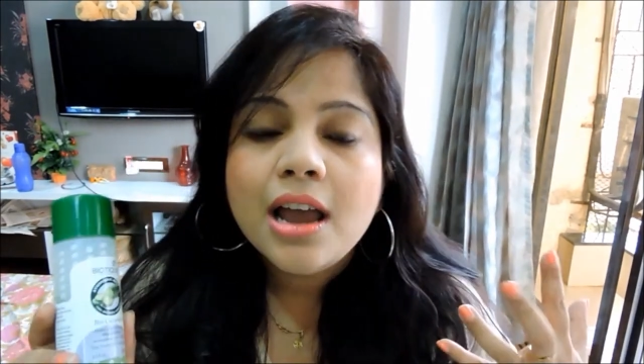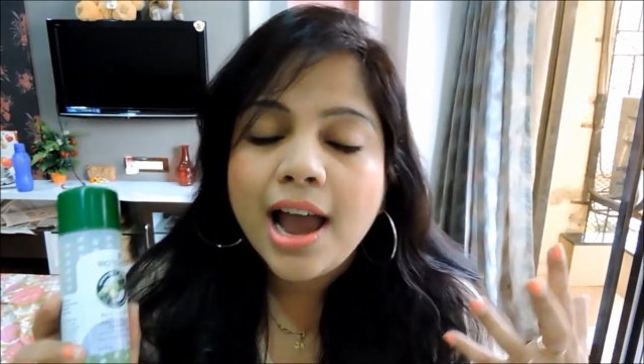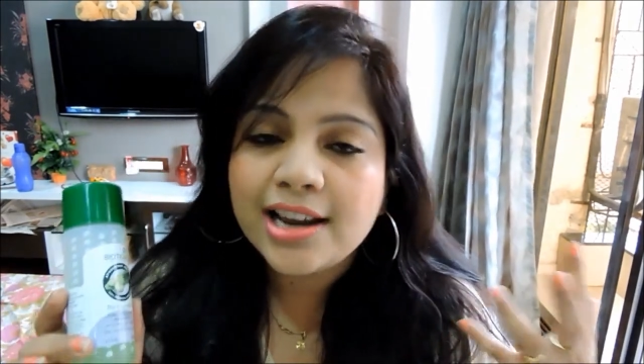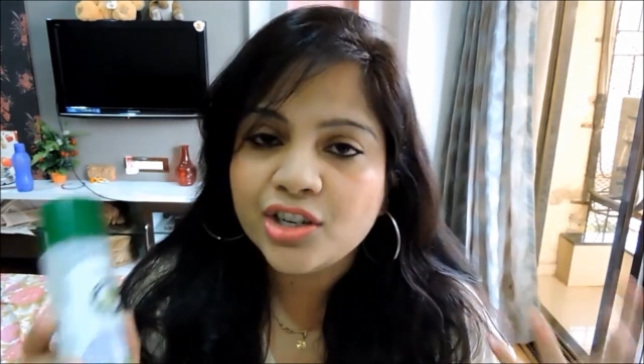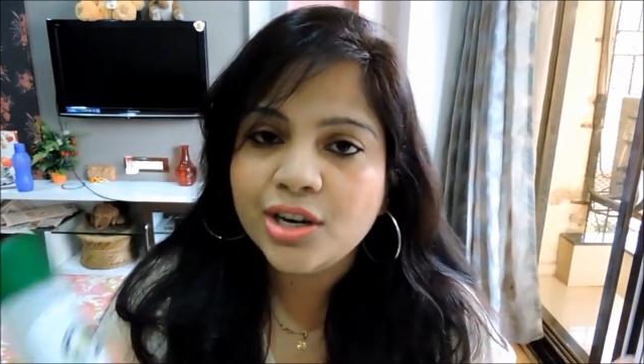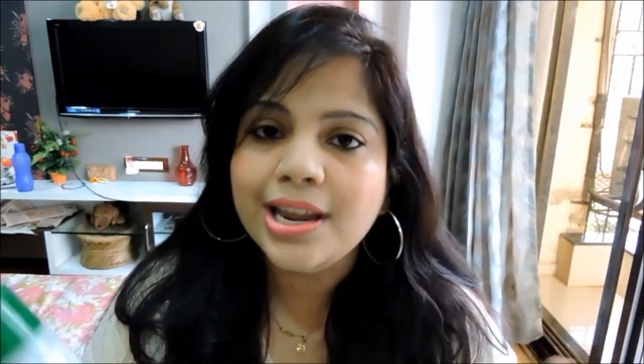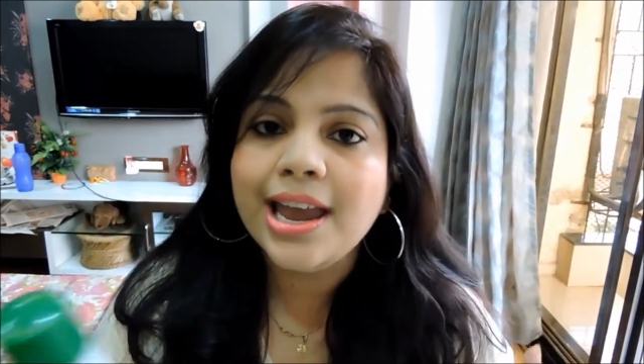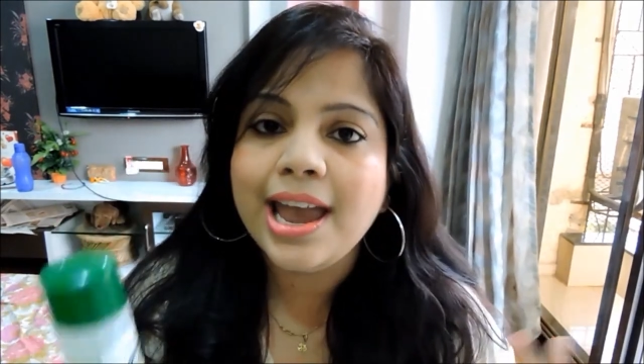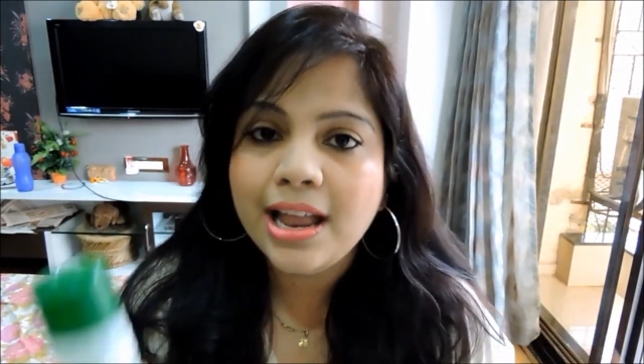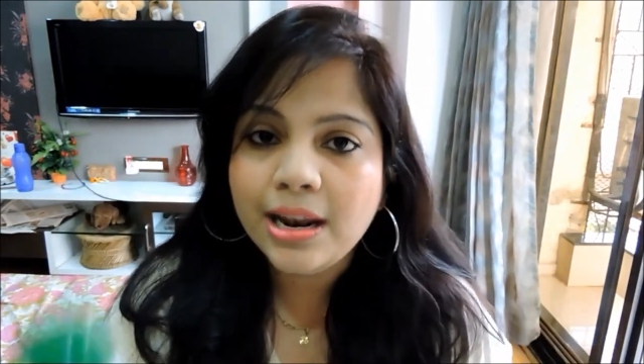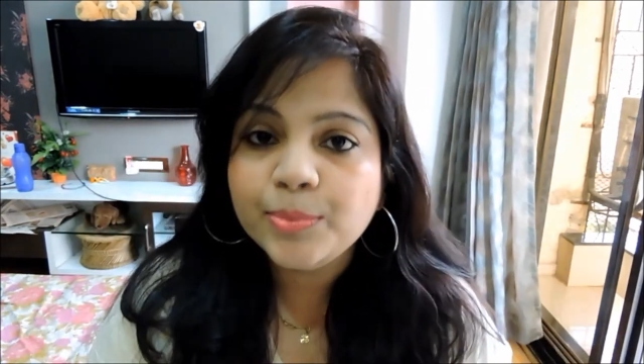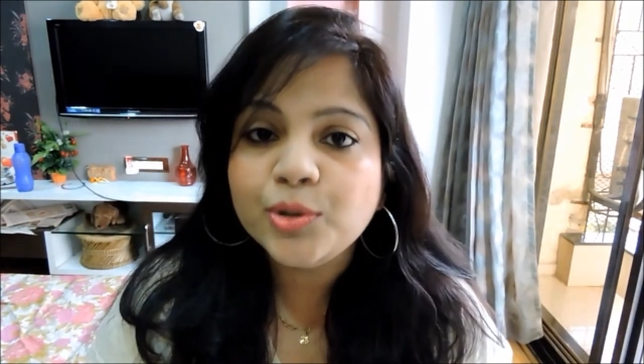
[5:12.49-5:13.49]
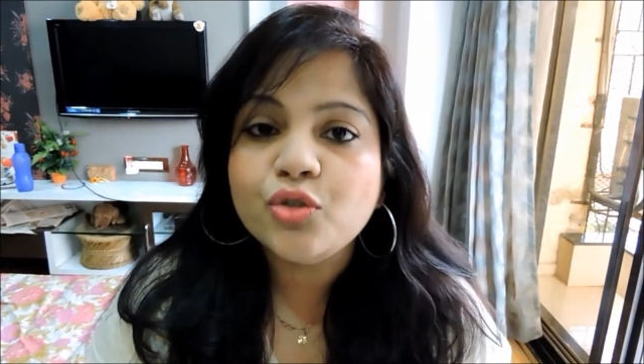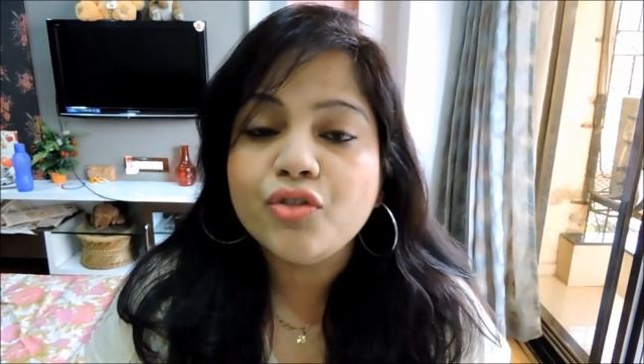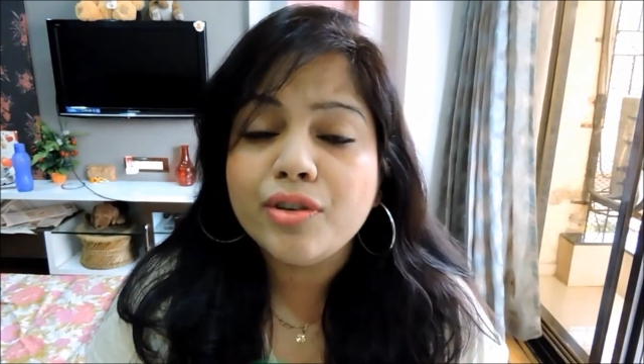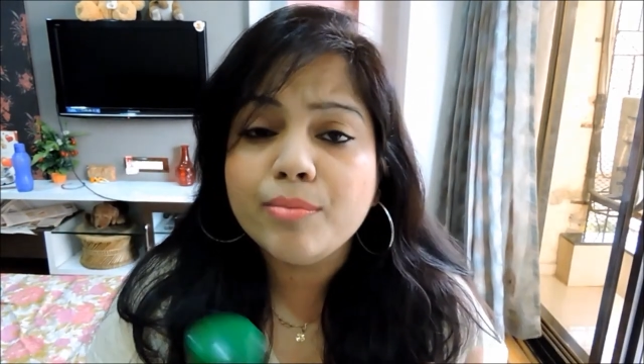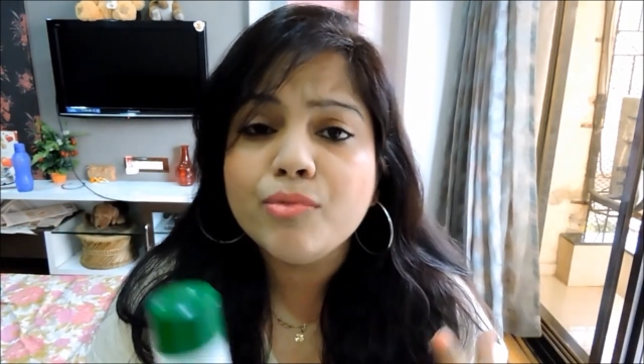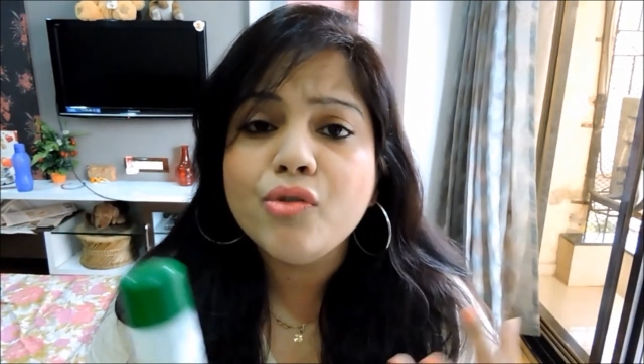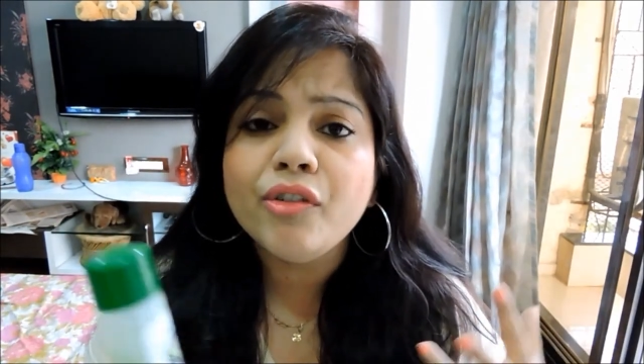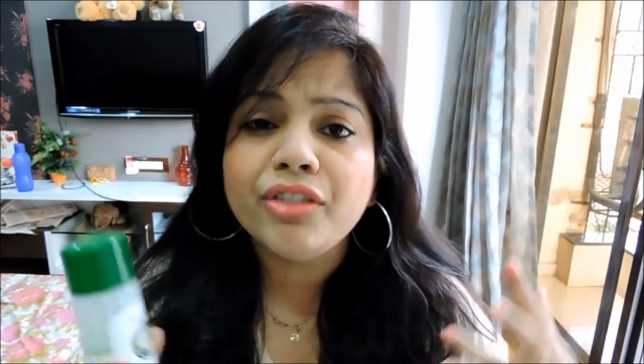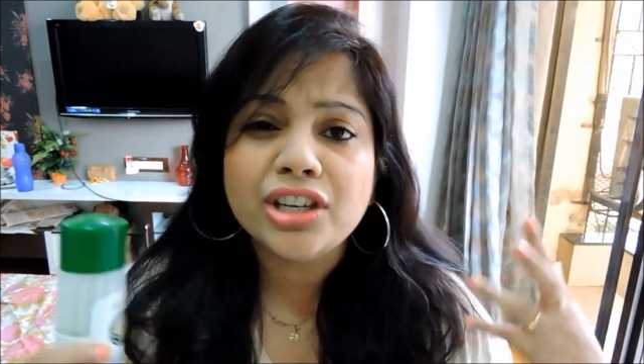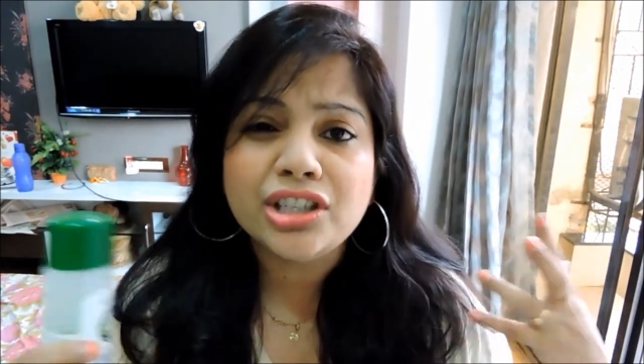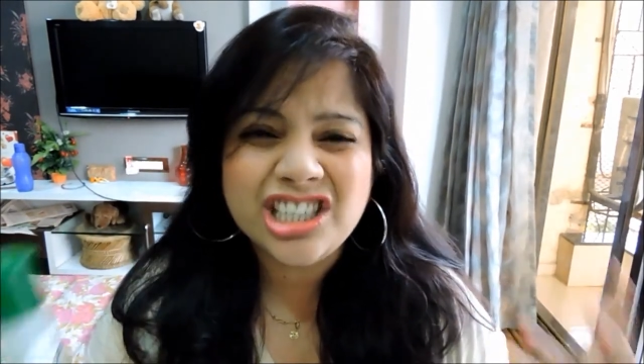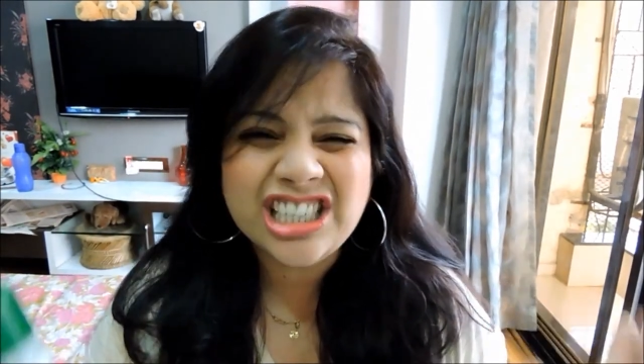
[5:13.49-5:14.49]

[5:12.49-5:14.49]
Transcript: actually helps to remove the